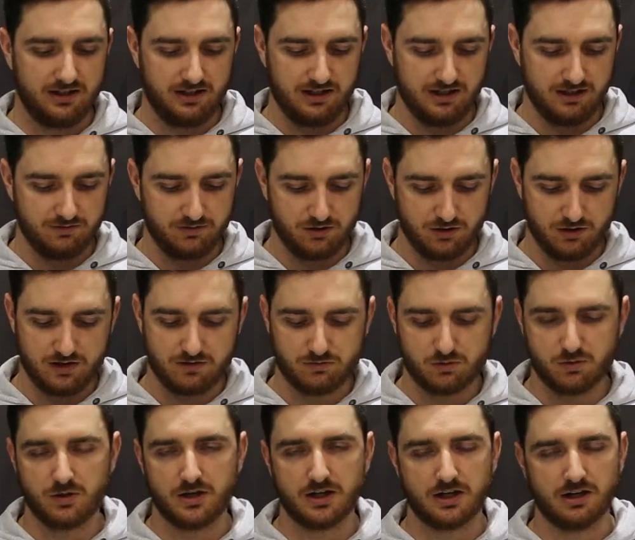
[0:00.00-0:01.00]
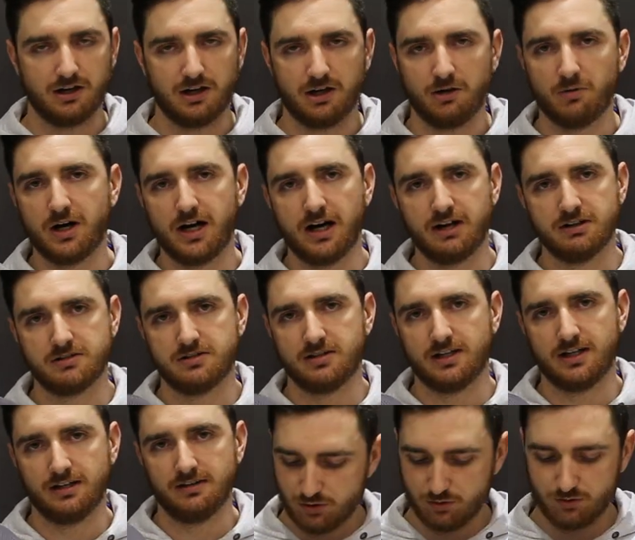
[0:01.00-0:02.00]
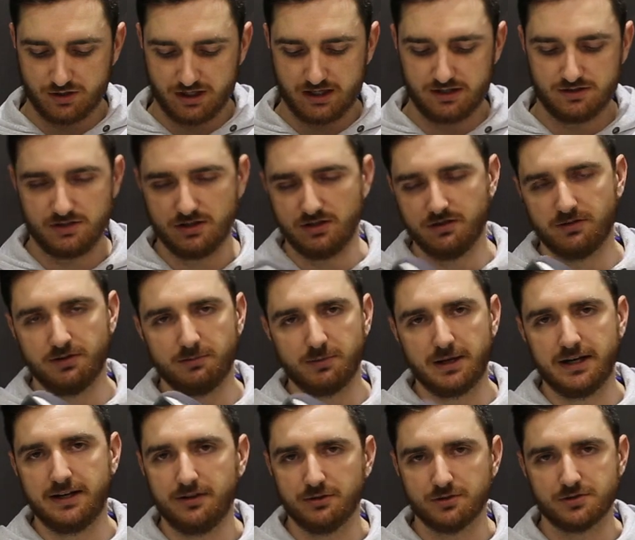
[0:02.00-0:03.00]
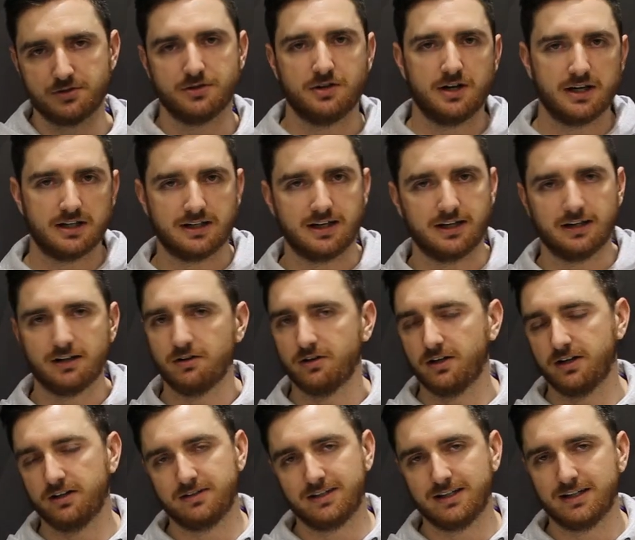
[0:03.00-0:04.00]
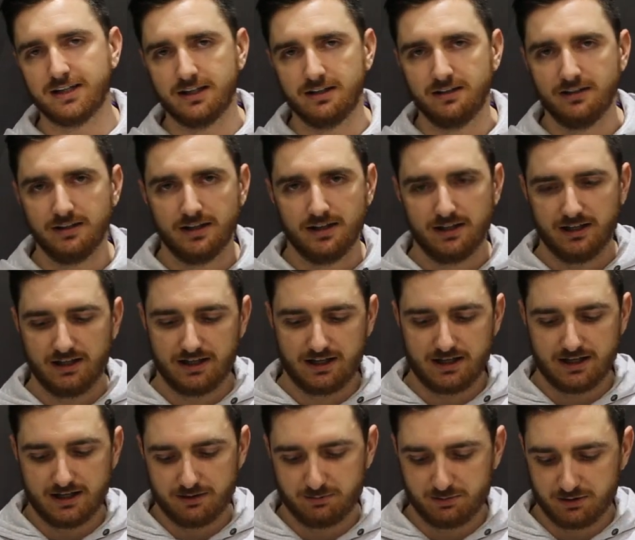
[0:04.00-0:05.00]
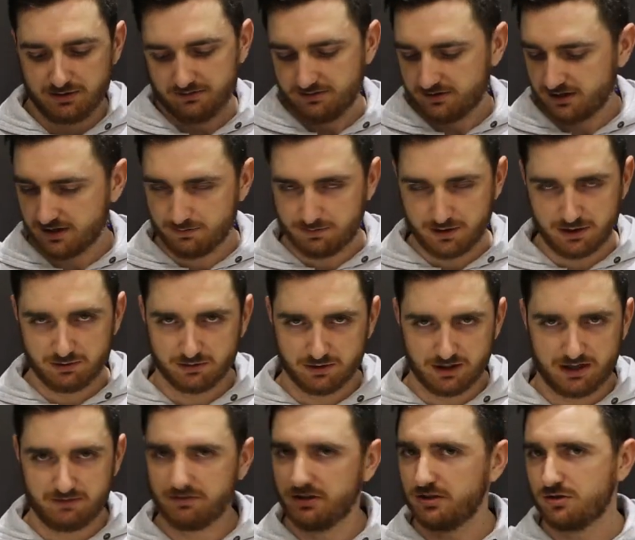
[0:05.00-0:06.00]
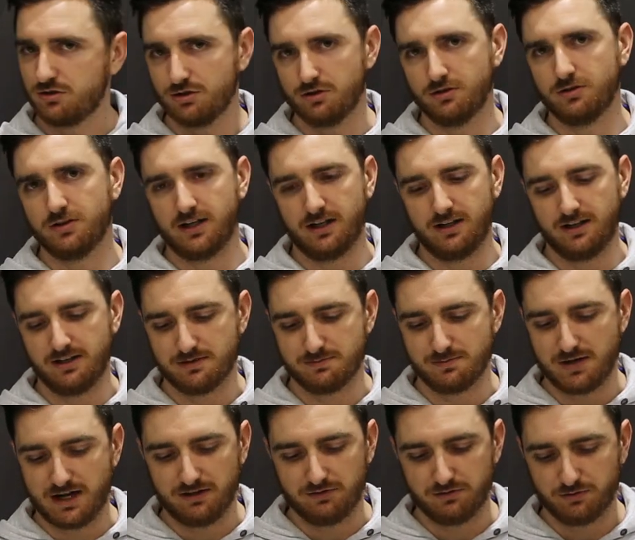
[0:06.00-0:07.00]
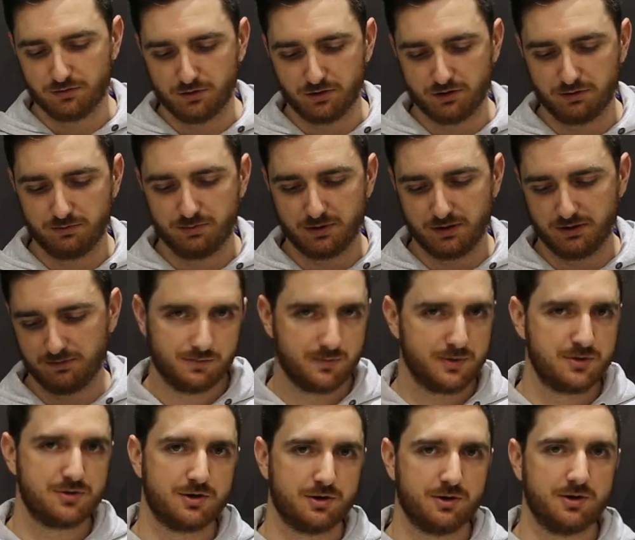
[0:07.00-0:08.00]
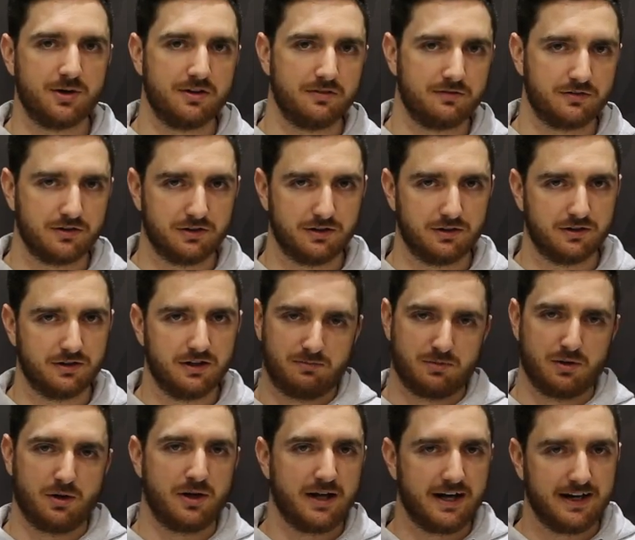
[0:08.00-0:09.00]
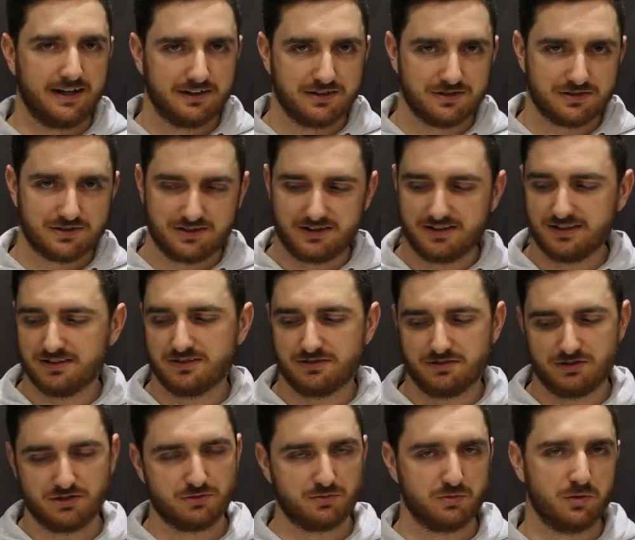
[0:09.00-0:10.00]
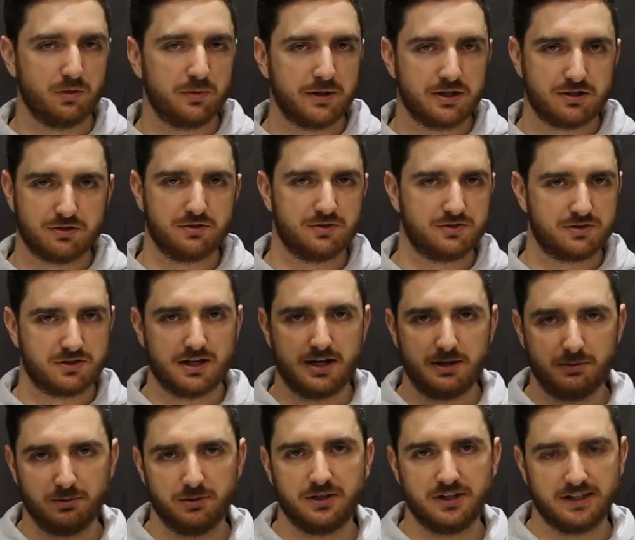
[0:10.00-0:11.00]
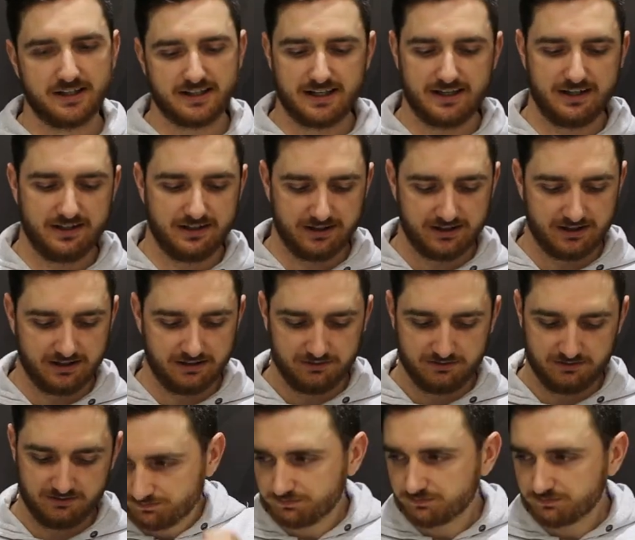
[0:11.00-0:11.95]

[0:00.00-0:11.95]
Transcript: And if you do have quite a low arch, that dual density on the medial side can kind of dig in. But some people love this shoe and it is made for them, but the majority of the pronators, this just will be too stable and it can dig in.